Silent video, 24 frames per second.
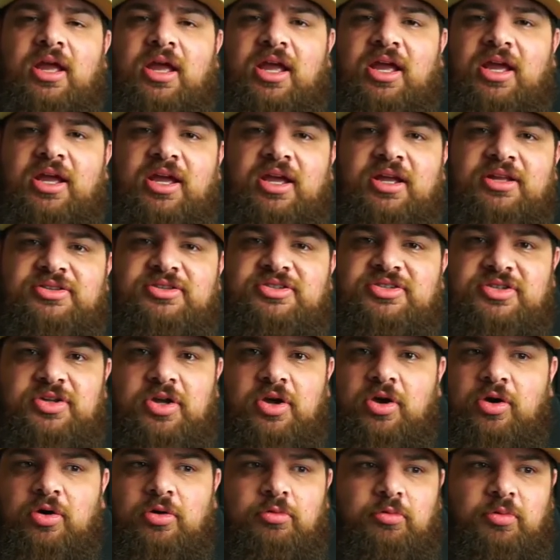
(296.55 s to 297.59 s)
And
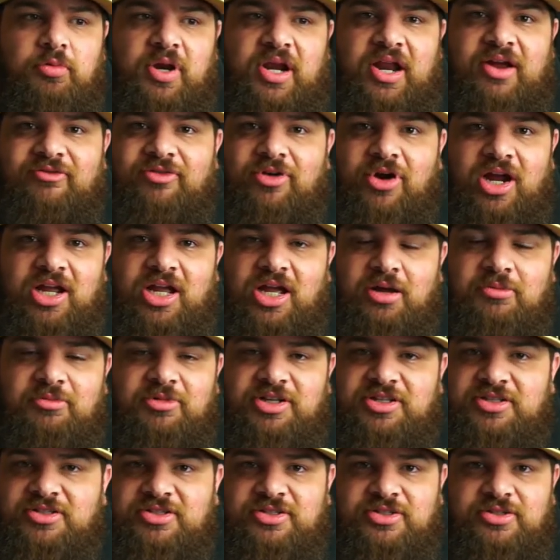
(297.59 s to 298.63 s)
so whenever I come
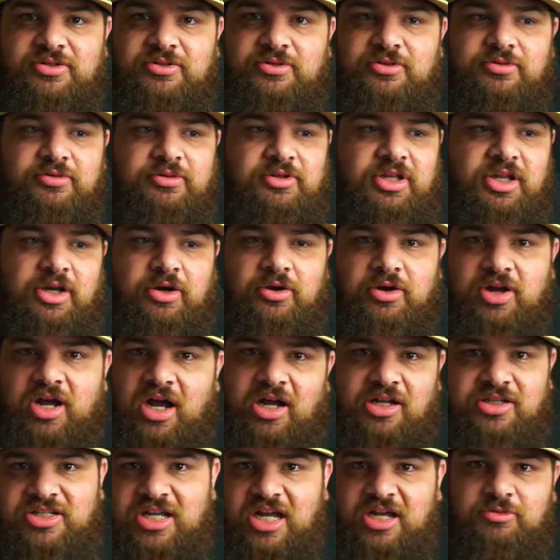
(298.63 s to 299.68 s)
into, you know,
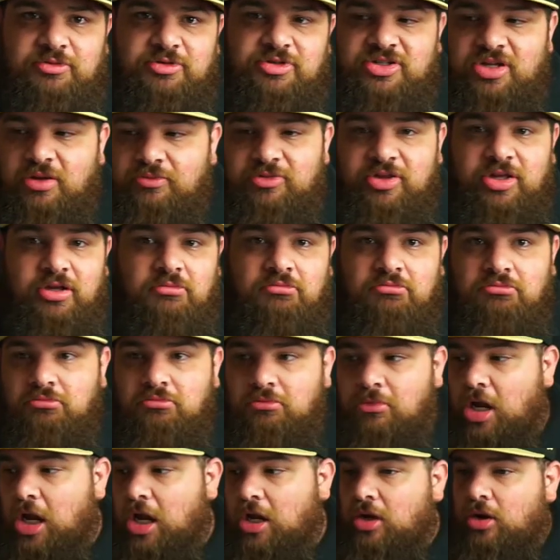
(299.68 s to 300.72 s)
contact with something,
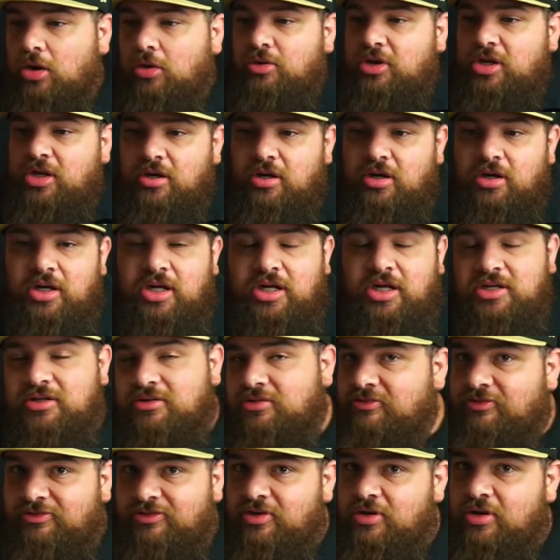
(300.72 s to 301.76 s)
I go here and I
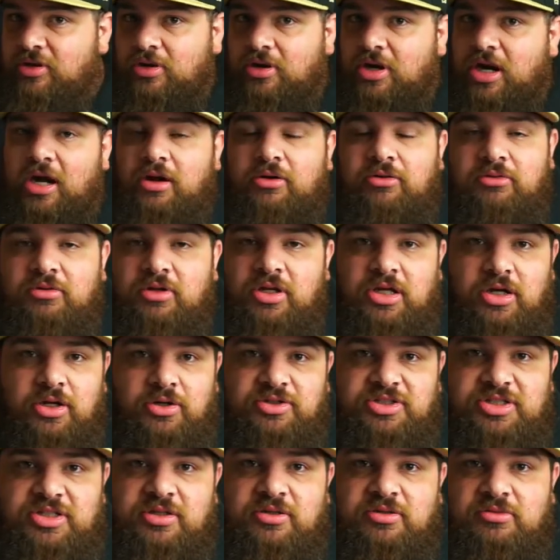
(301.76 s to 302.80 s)
figure out, you
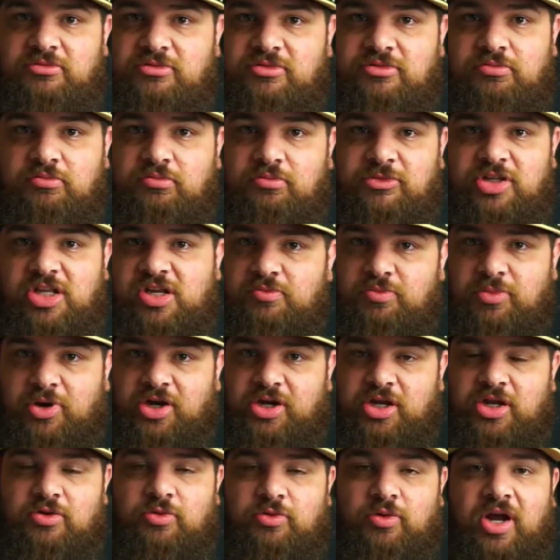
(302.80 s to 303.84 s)
know, did
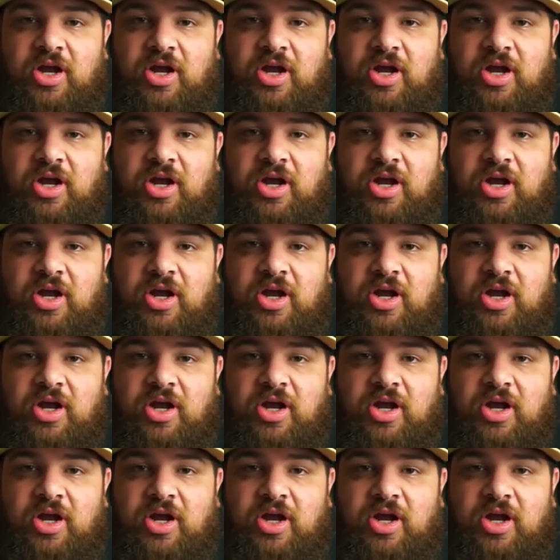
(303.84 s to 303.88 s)
Bunyan